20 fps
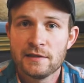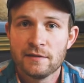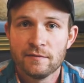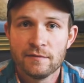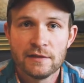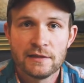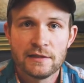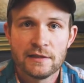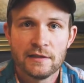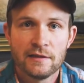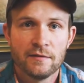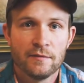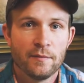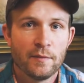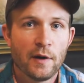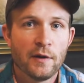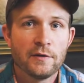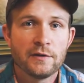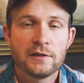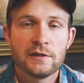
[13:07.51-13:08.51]
and we see the
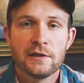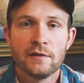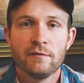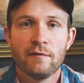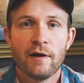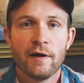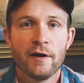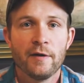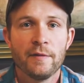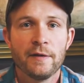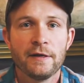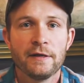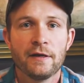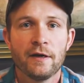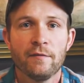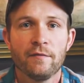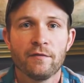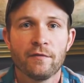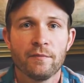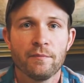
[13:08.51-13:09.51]
most in Wyoming
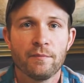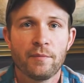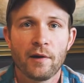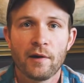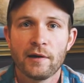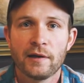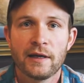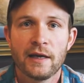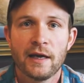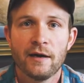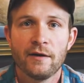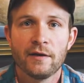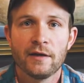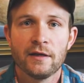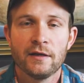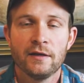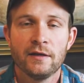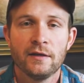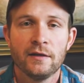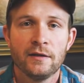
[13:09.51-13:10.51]
come from Park
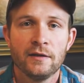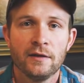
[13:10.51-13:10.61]
County.